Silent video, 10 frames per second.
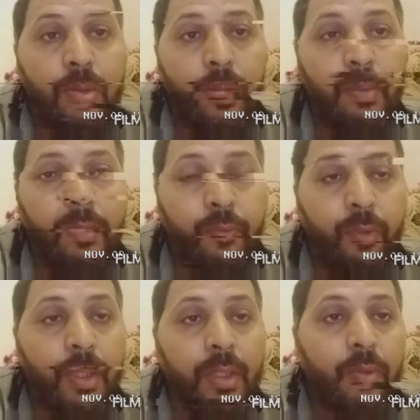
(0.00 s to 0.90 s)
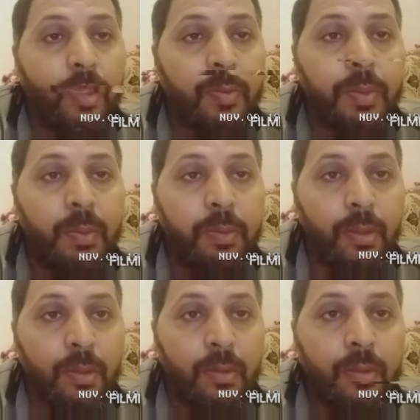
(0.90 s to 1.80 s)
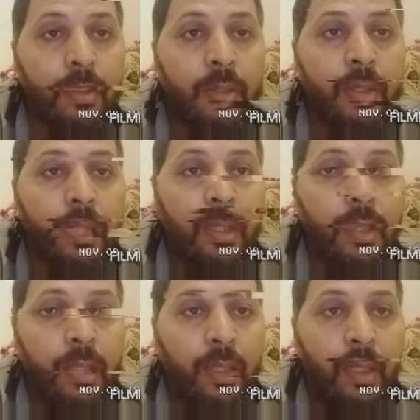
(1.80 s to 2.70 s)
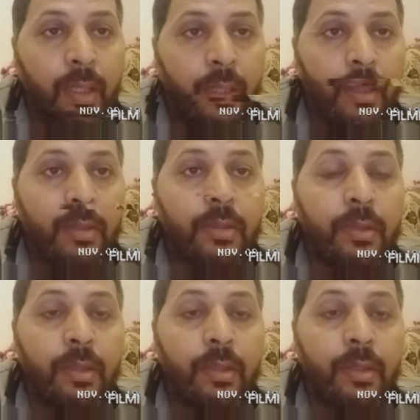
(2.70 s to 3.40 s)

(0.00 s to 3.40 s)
be friendly with people, and